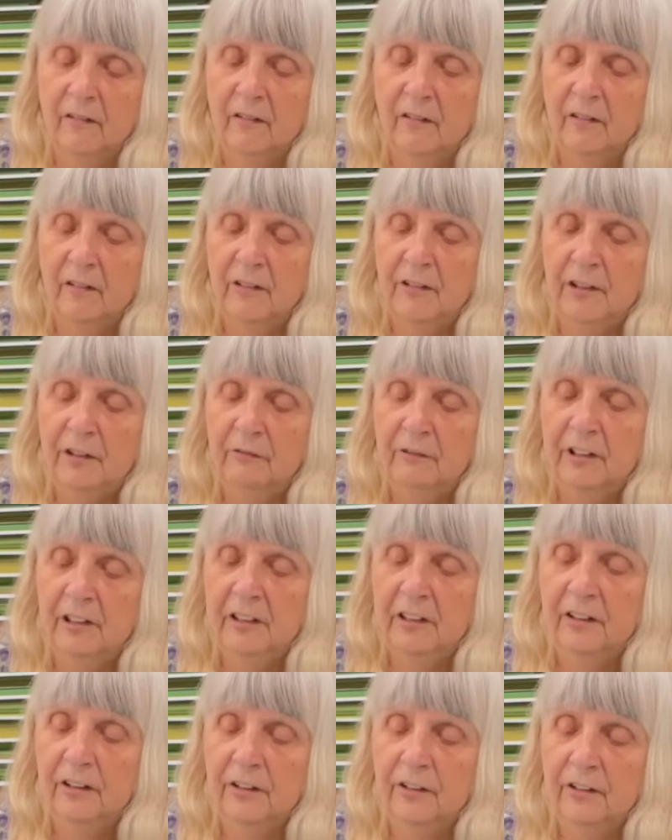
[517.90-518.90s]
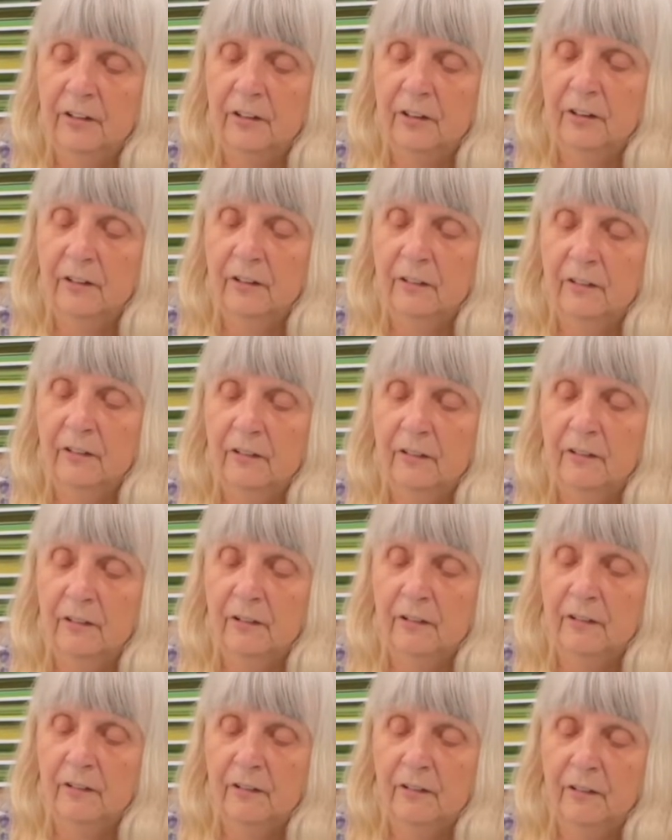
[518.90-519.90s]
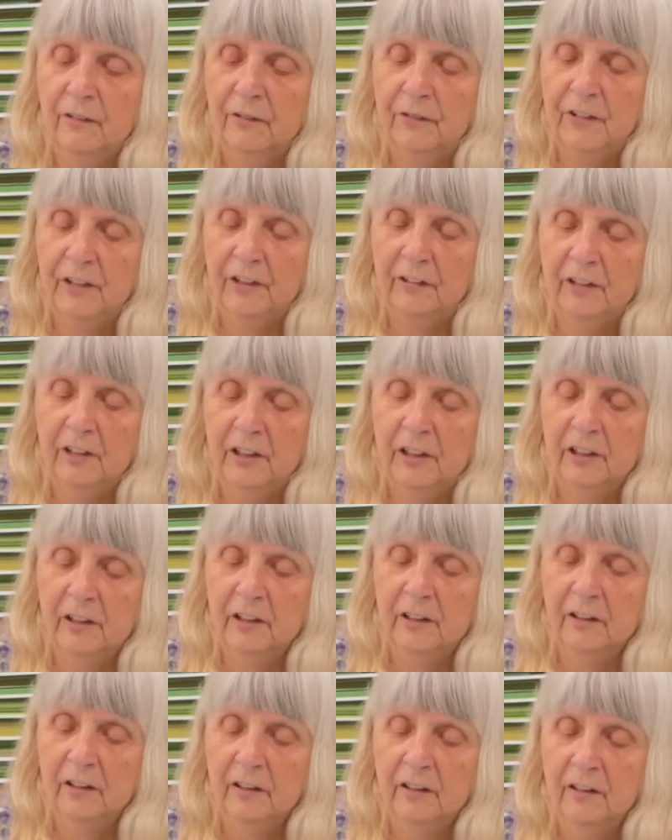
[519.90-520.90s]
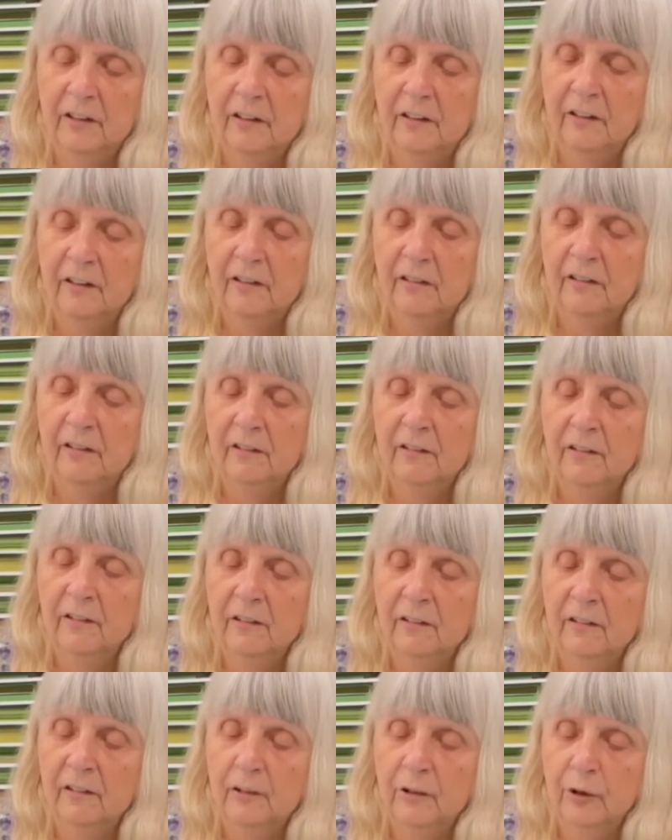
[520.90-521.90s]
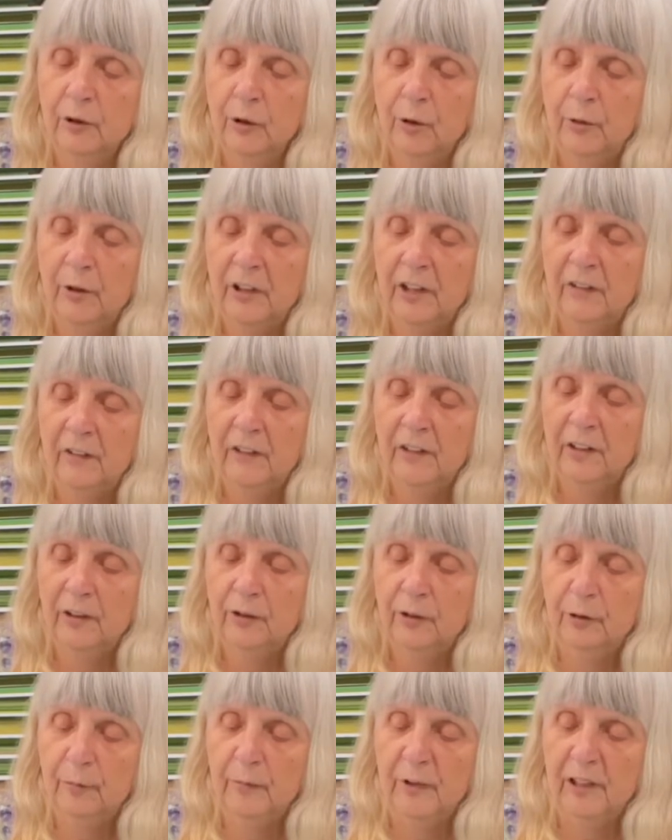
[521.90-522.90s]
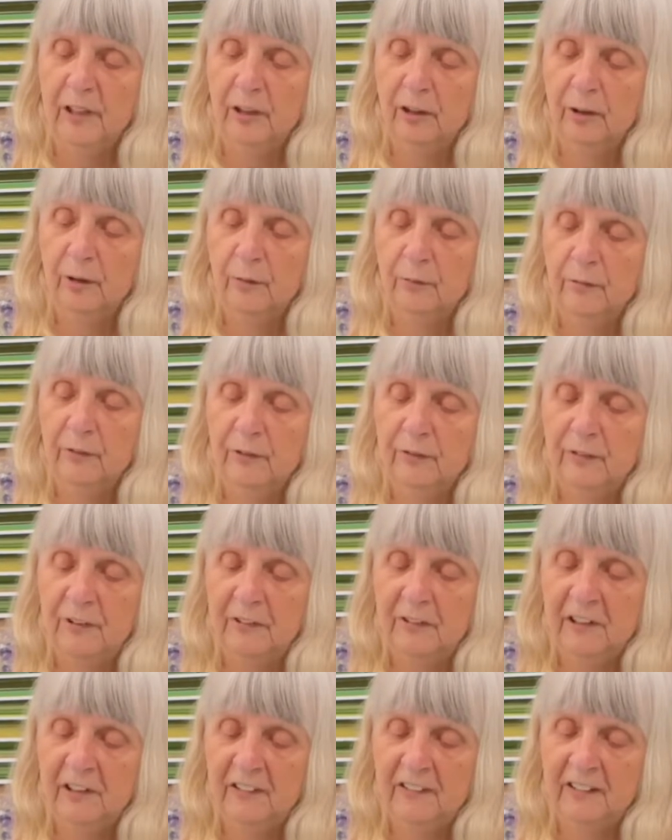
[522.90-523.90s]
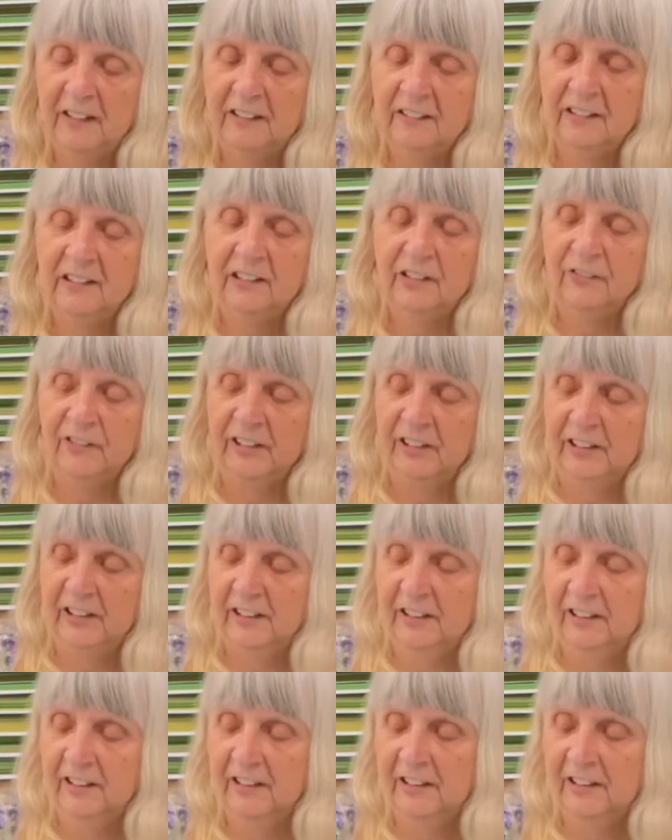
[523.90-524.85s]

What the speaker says: And it really is a very quick thing to make, very satisfying.